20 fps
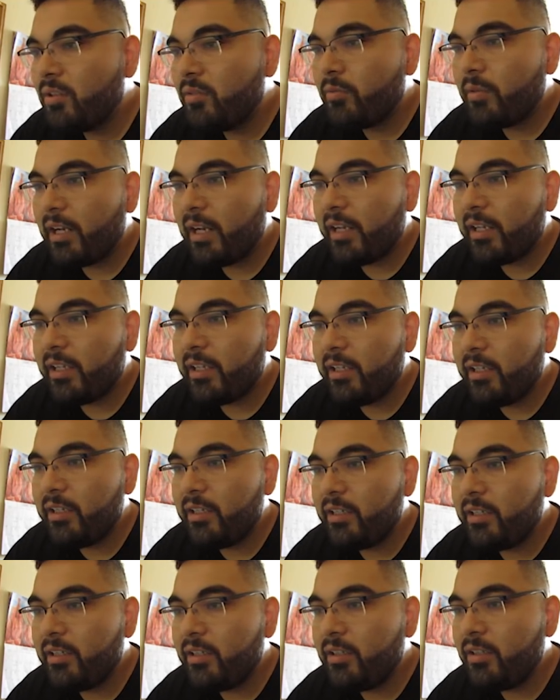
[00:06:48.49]
Right
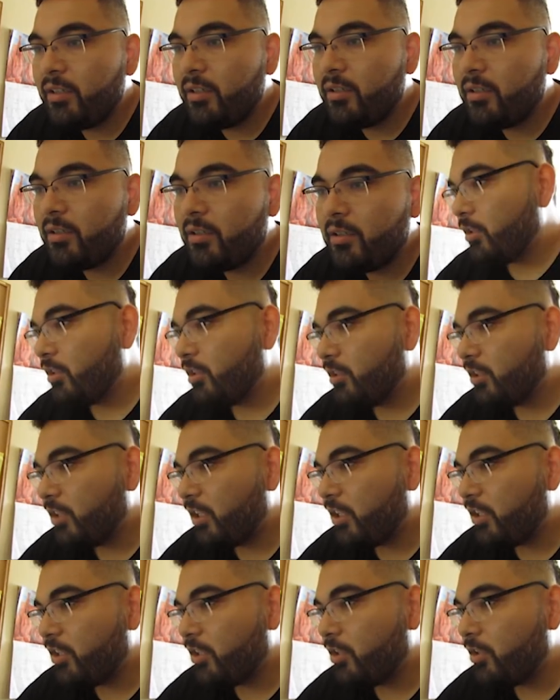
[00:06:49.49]
here,
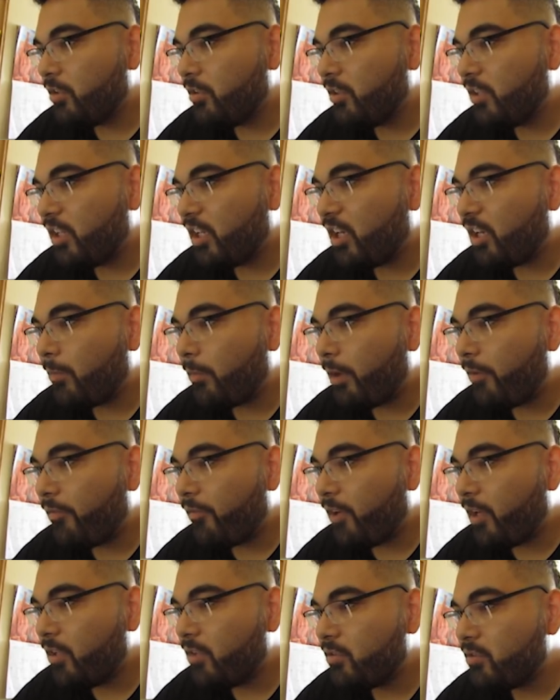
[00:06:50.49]
there you go. Here are all my
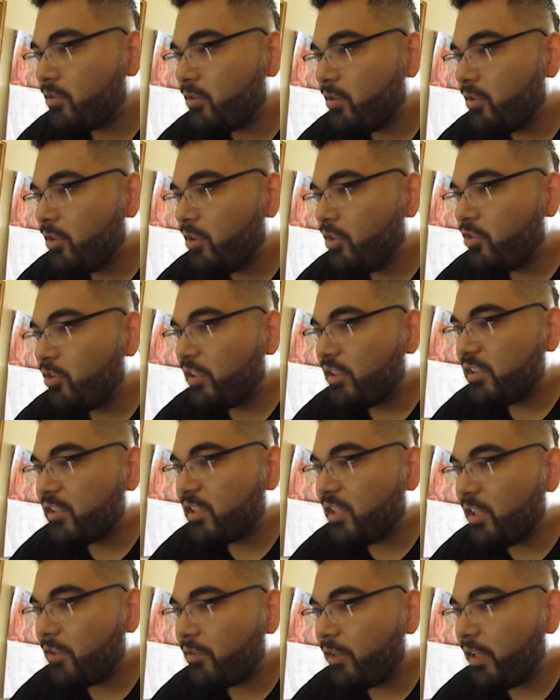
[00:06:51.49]
fonts. So I just
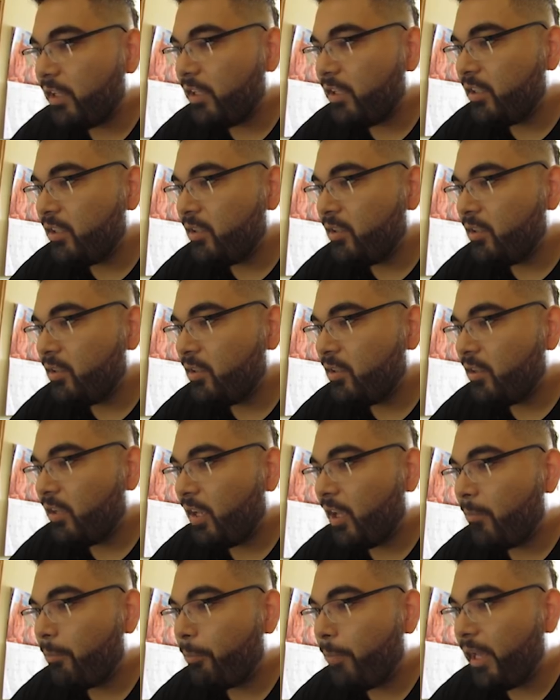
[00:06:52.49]
click right here
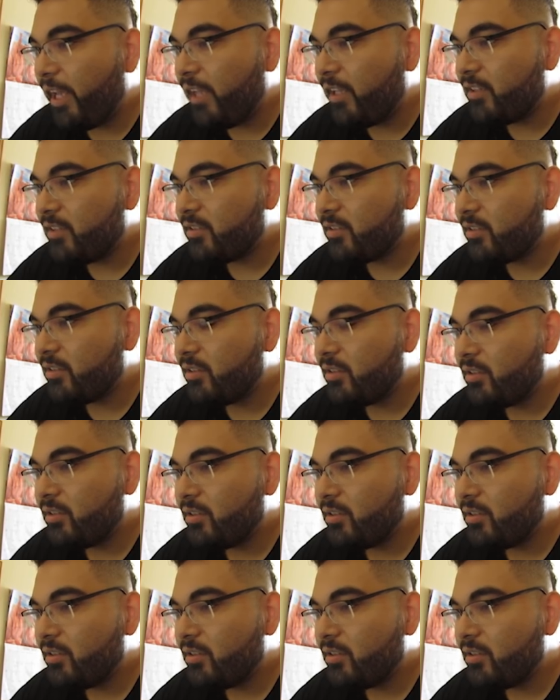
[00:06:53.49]
and paste.